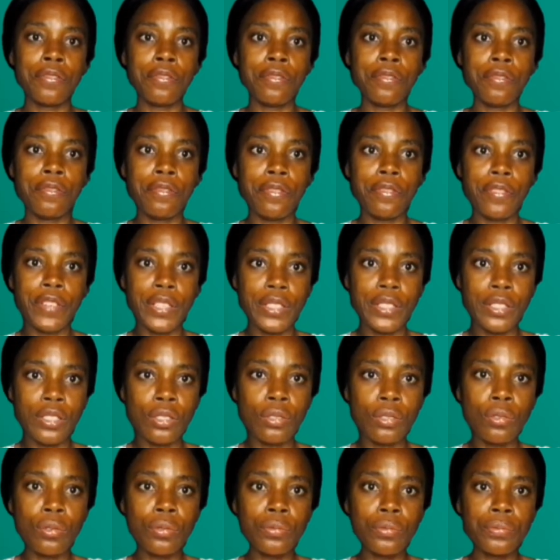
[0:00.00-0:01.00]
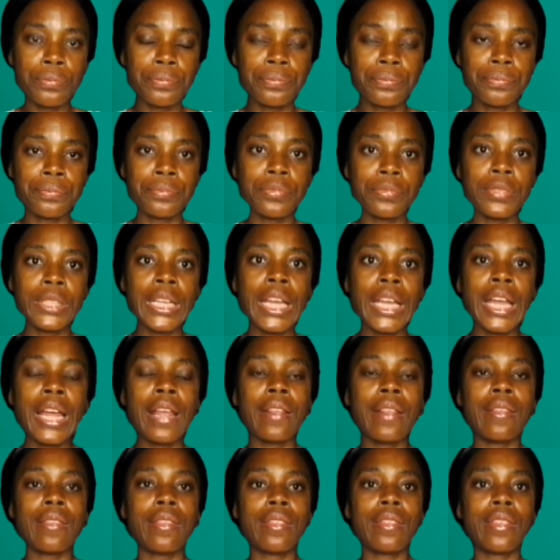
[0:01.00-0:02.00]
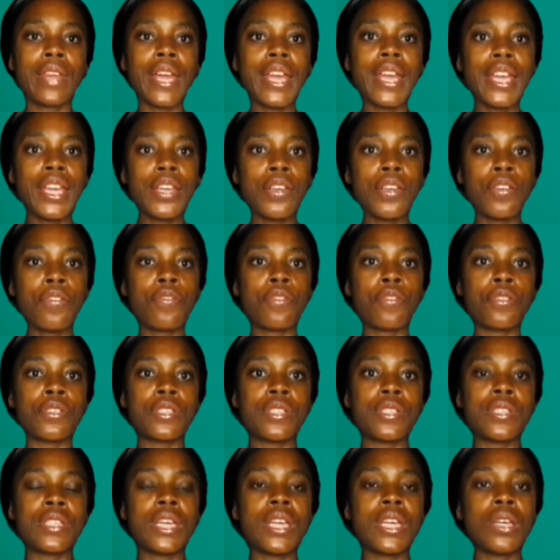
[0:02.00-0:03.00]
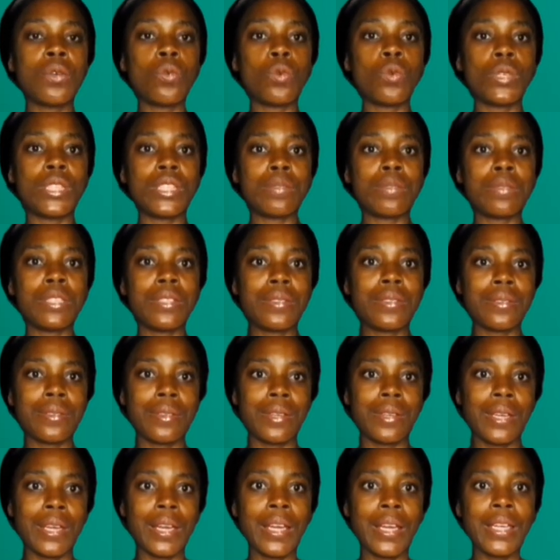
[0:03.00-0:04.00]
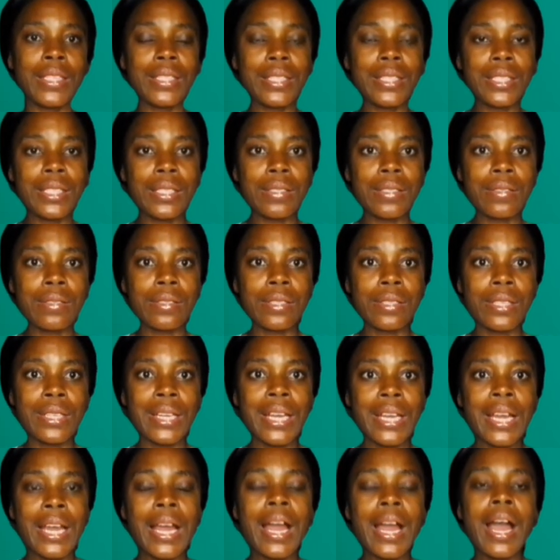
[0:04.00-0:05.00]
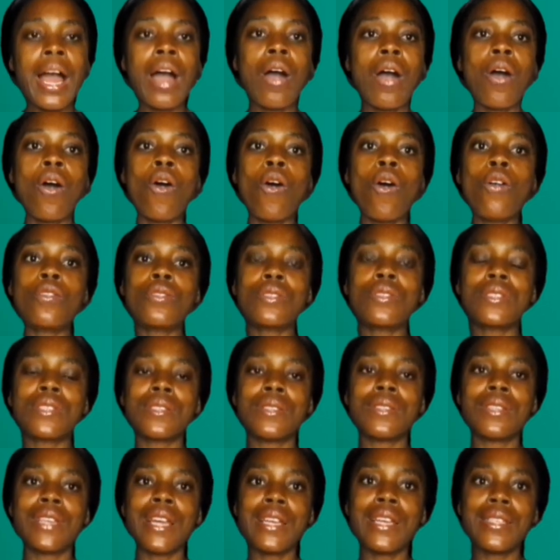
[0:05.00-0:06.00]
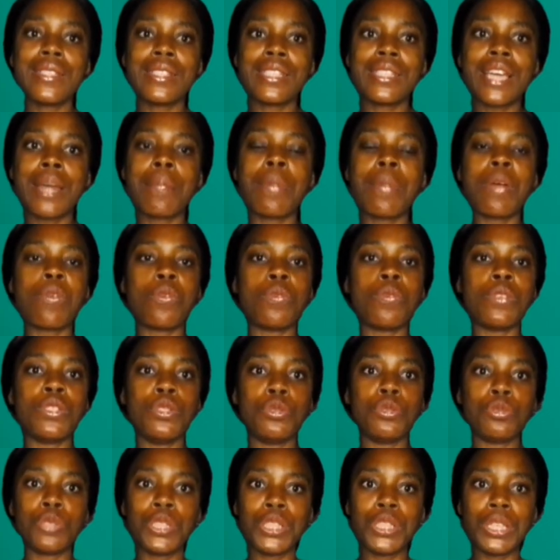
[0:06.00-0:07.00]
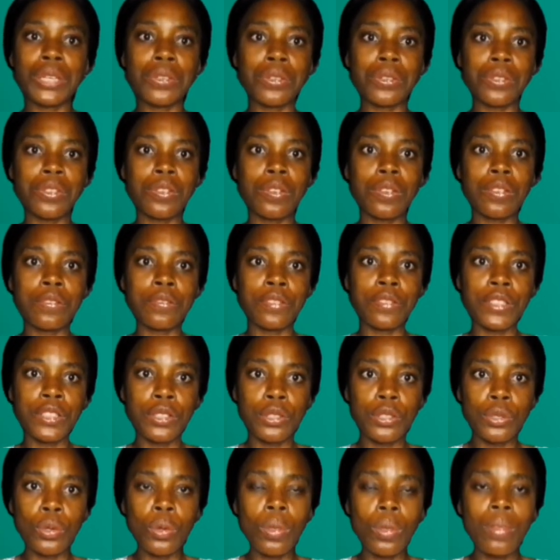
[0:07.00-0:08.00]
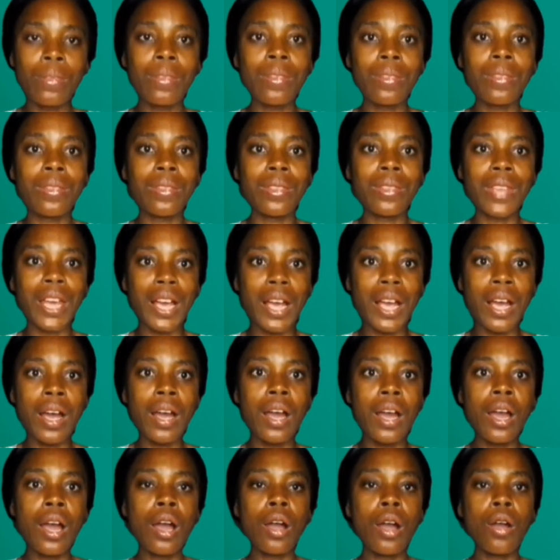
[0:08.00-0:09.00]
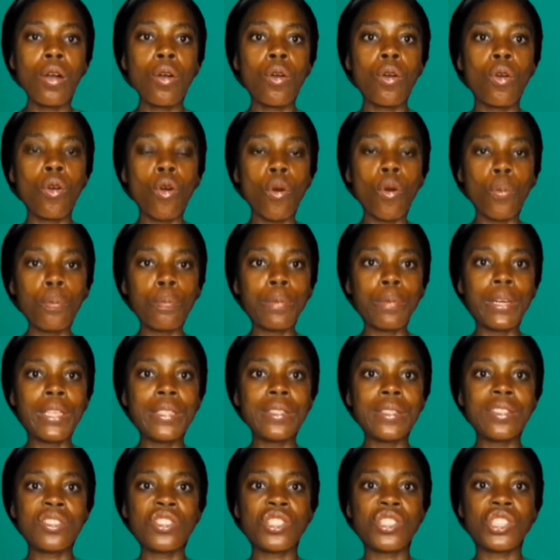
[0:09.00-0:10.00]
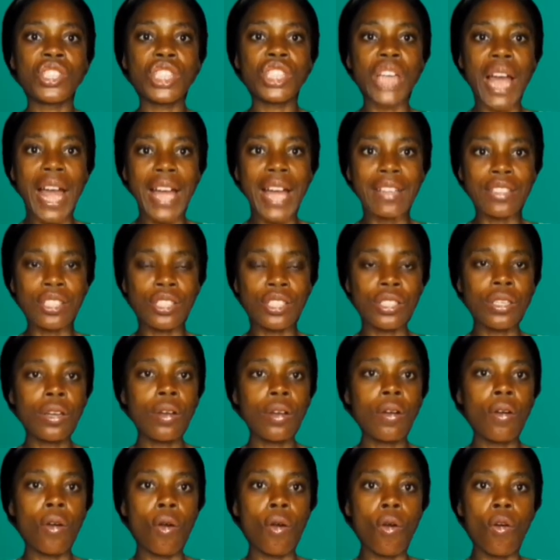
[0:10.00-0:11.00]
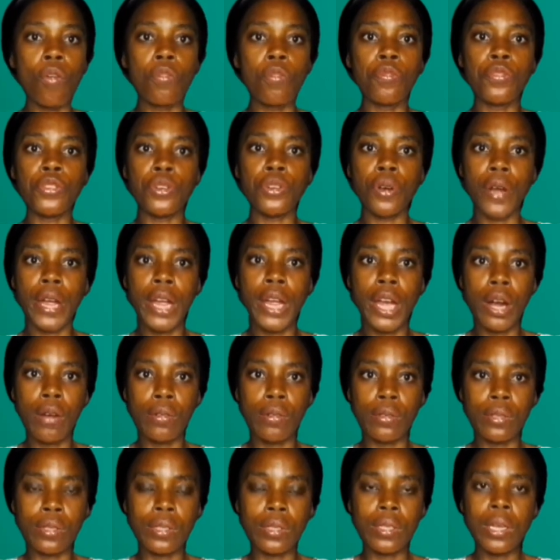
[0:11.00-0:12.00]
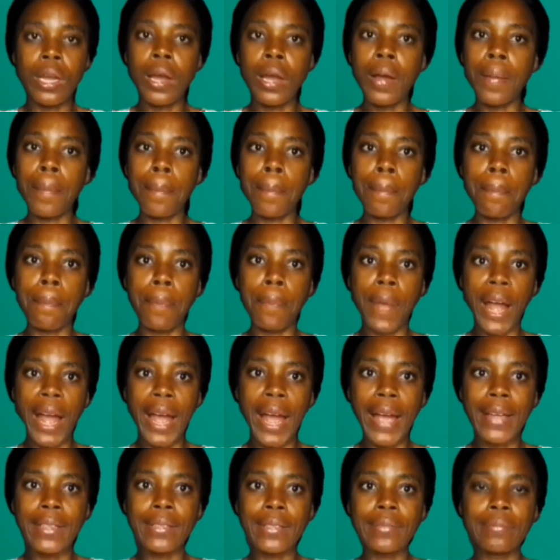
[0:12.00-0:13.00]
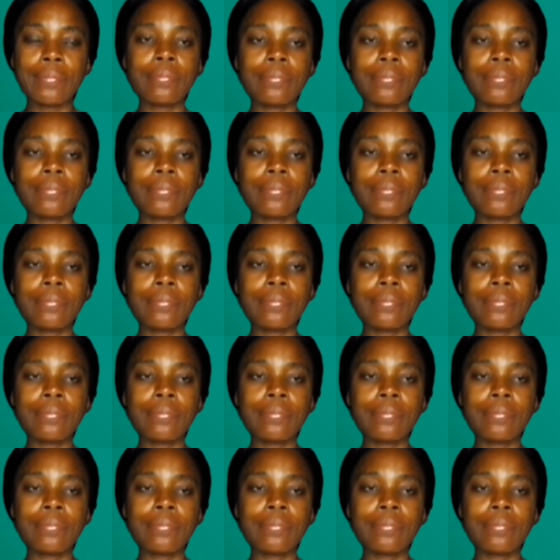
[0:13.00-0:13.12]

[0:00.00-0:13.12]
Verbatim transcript: video. Thank you for staying with me to the end. Until next time, I will be doing another video. Take complete charge of your health. Bye.